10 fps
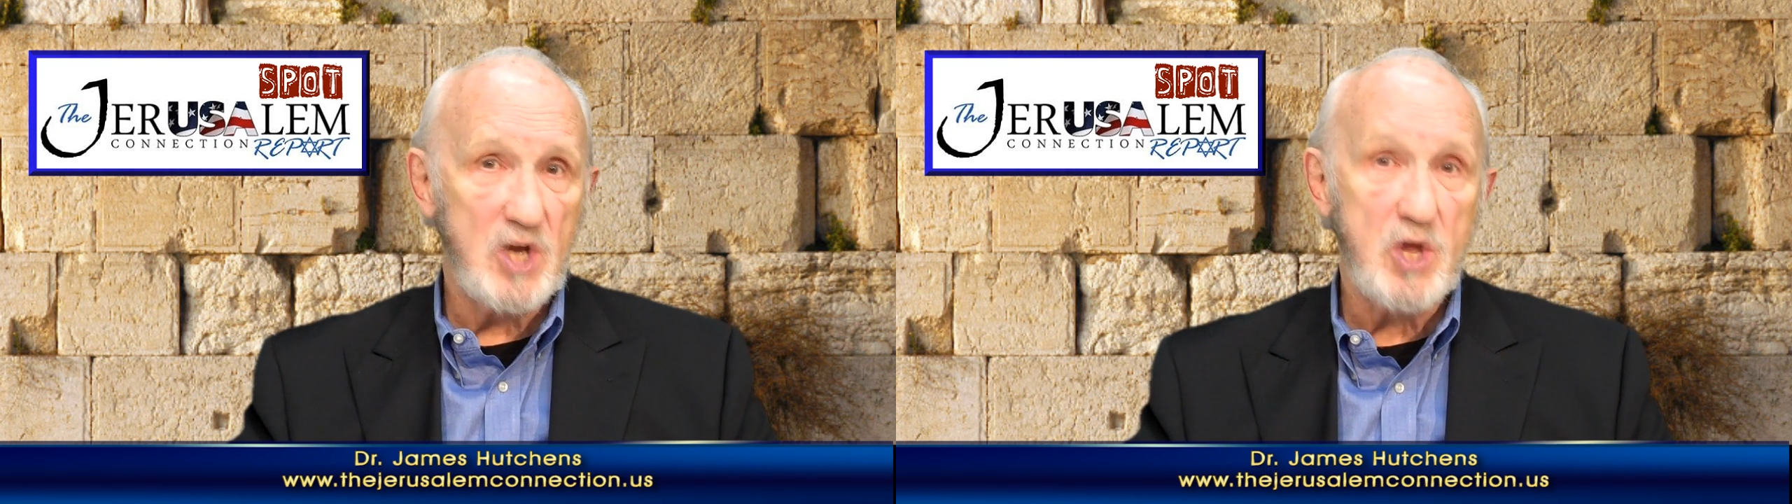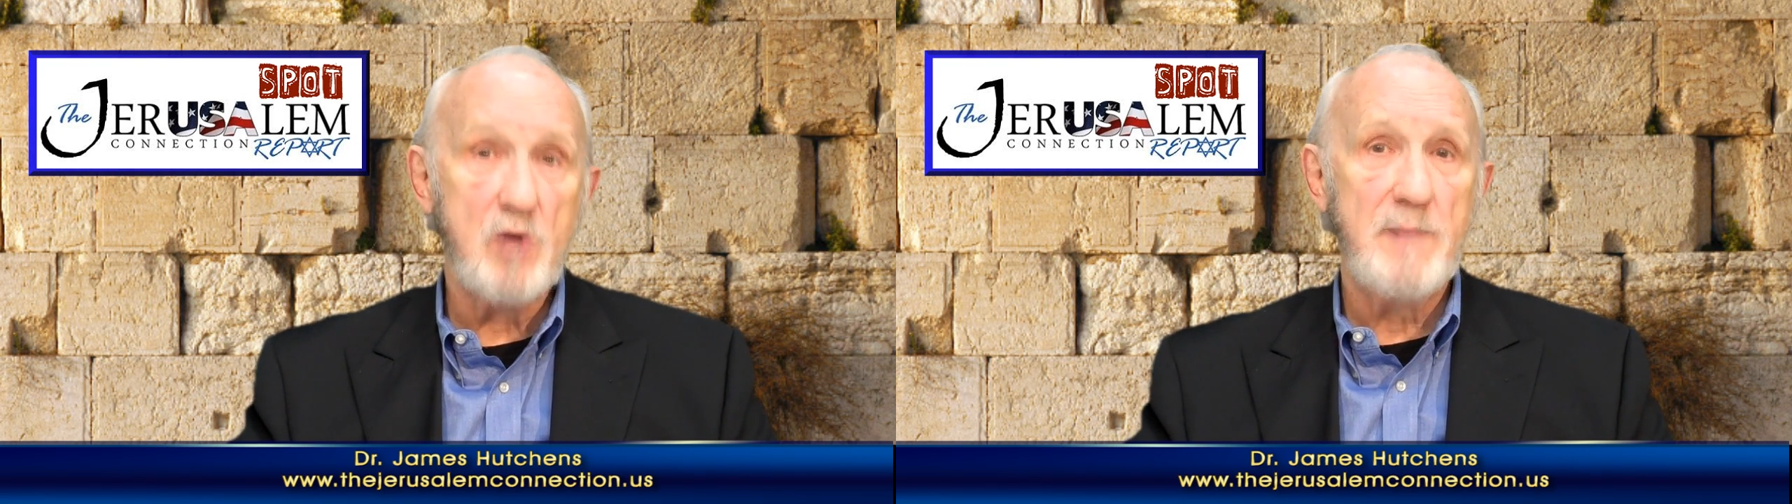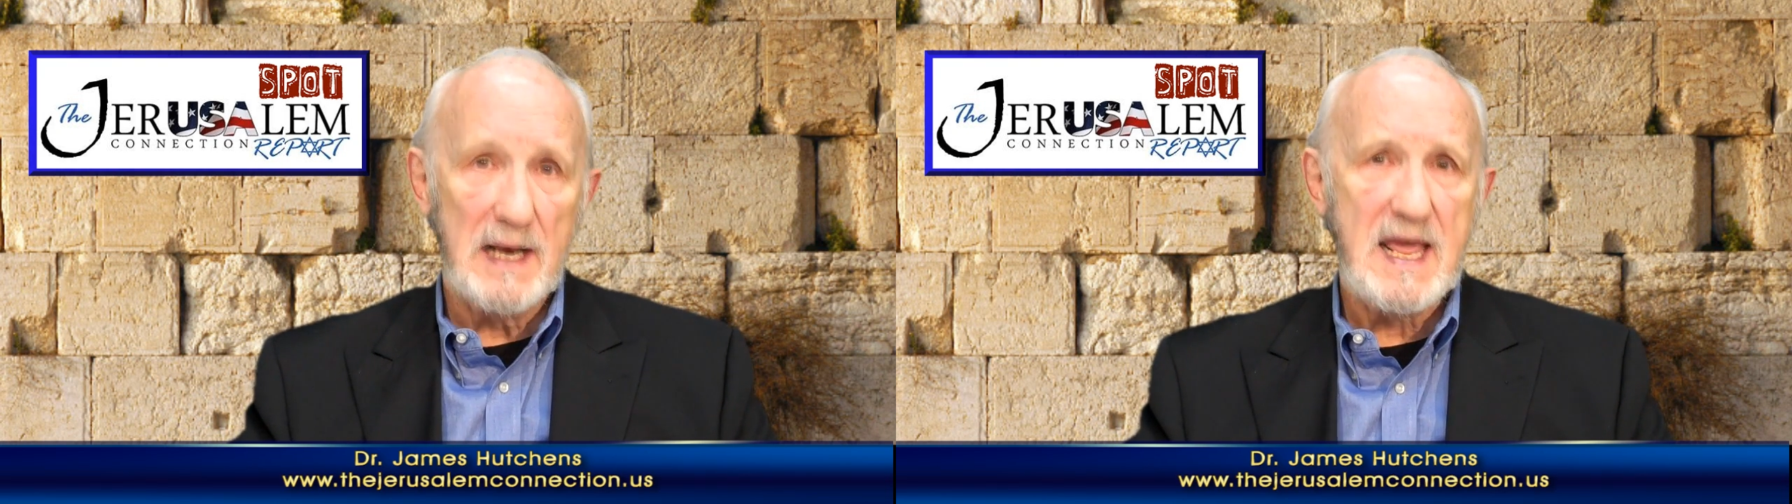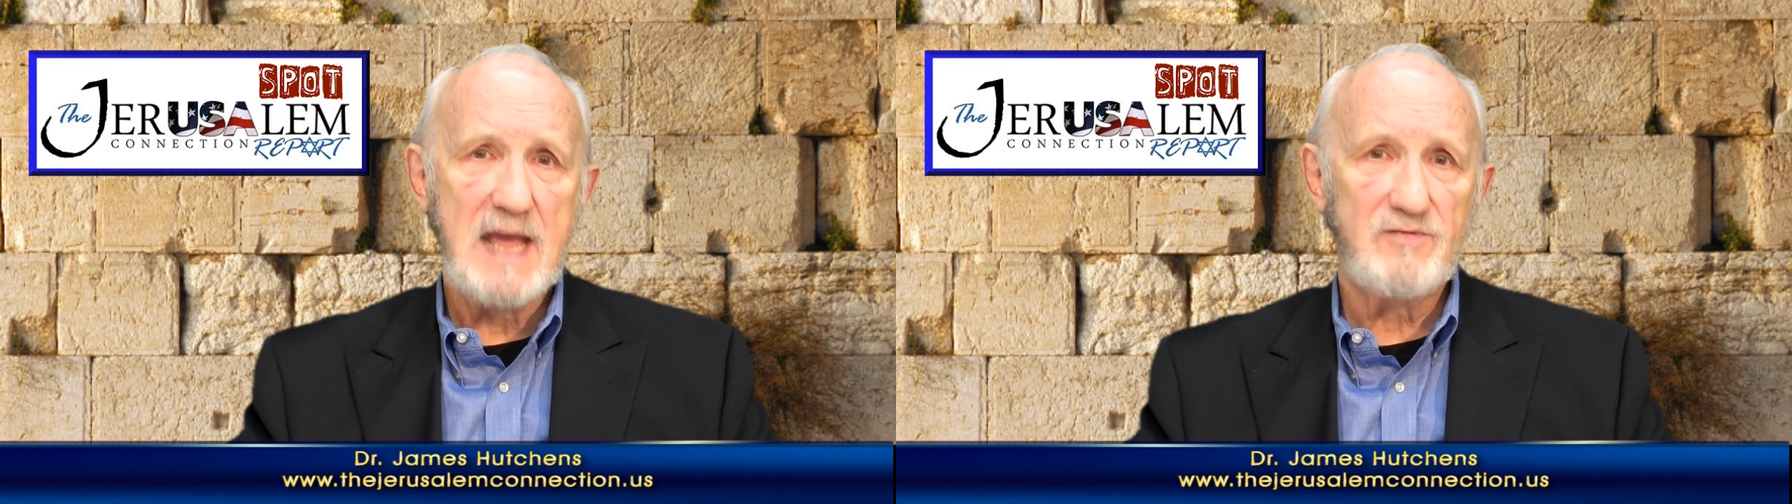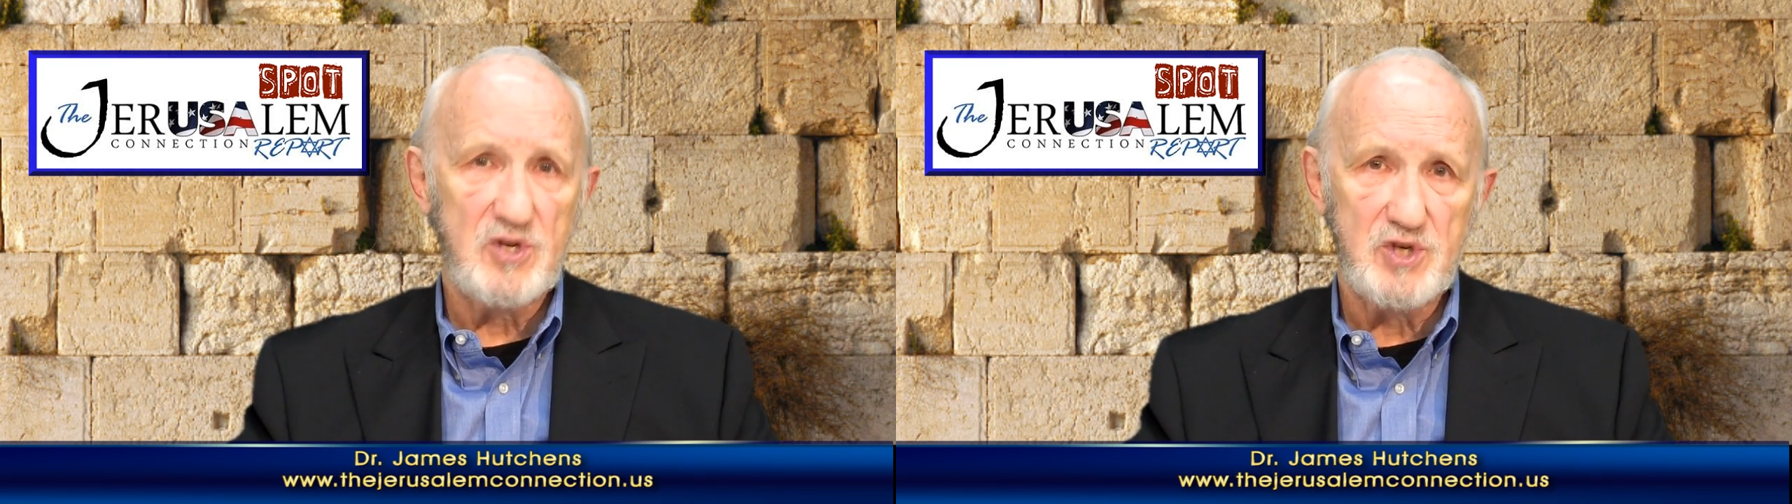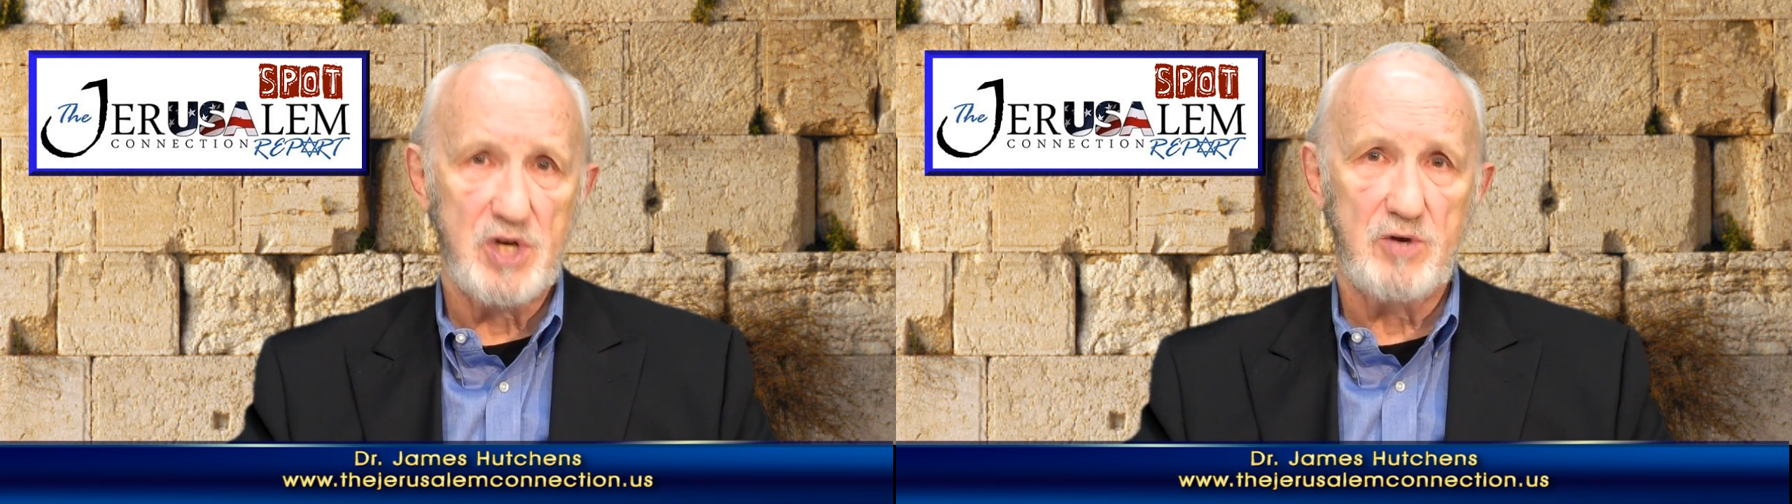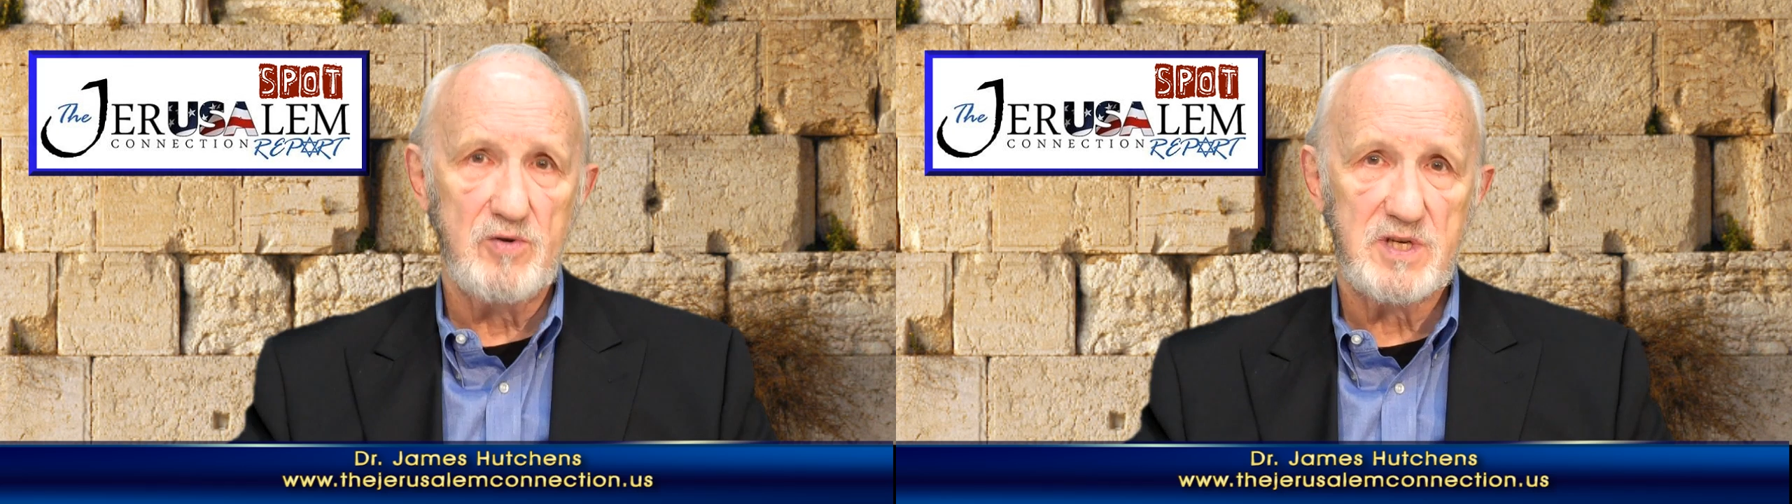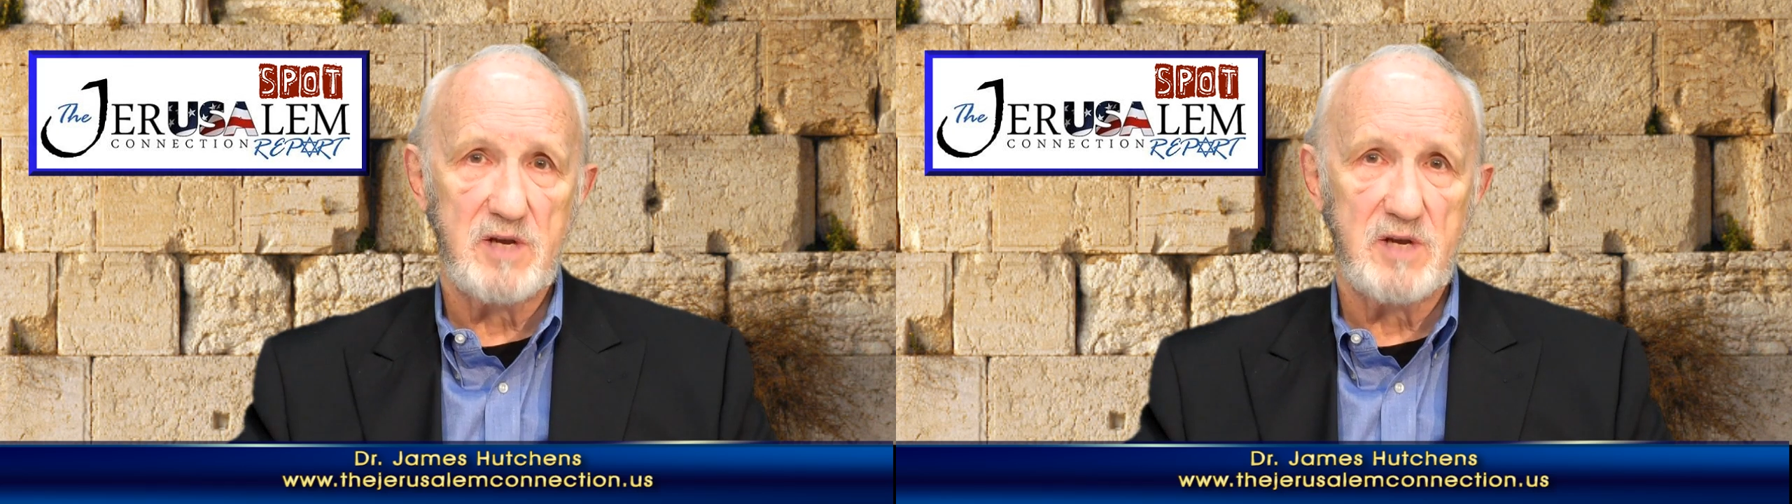humiliate the Jews.